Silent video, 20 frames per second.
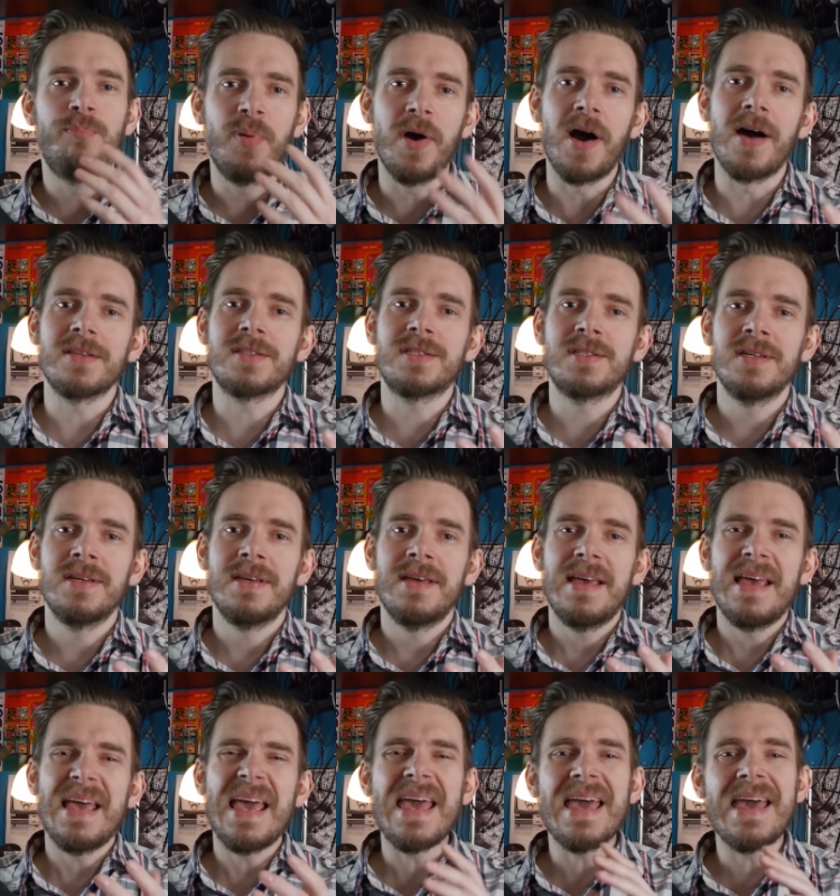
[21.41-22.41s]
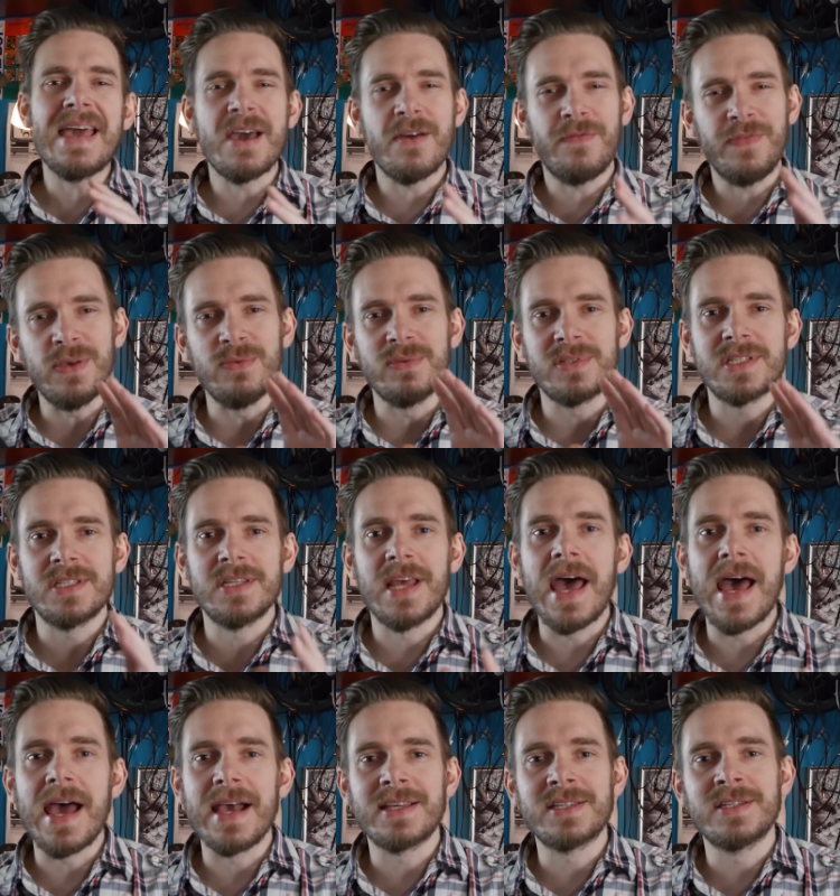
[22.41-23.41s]
But here are a few
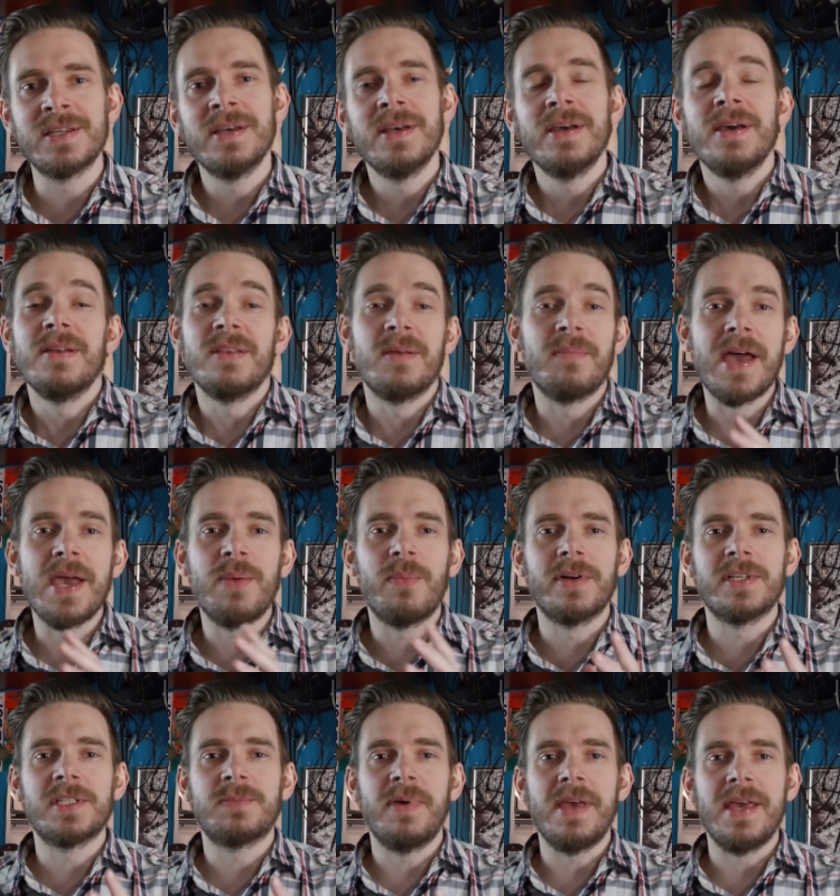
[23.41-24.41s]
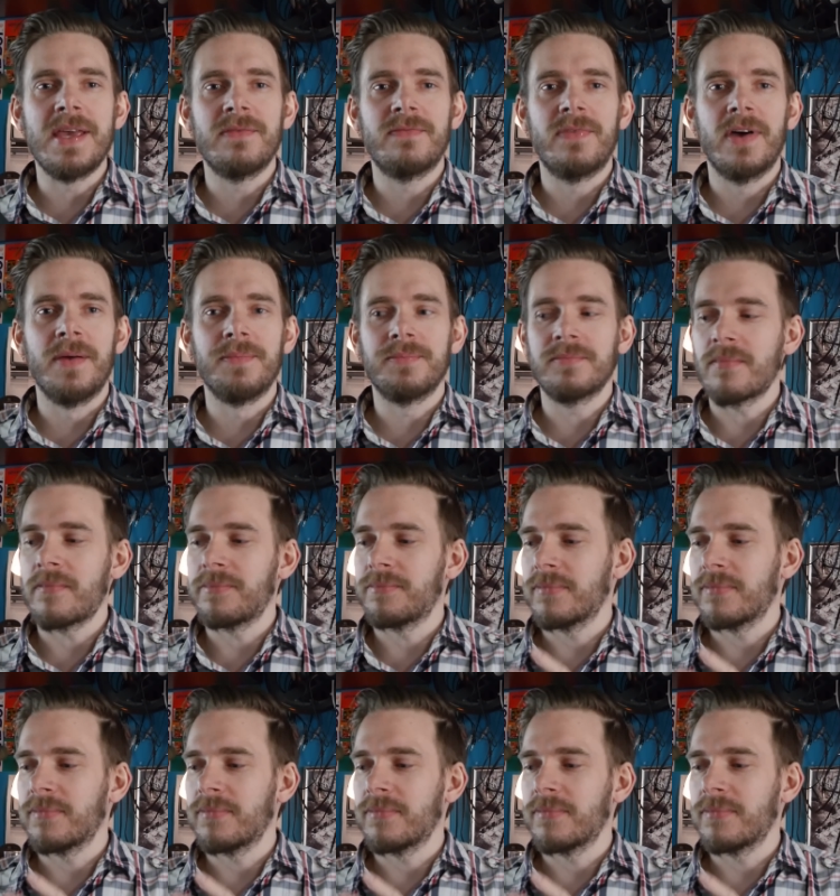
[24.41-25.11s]
snags, the main ones being that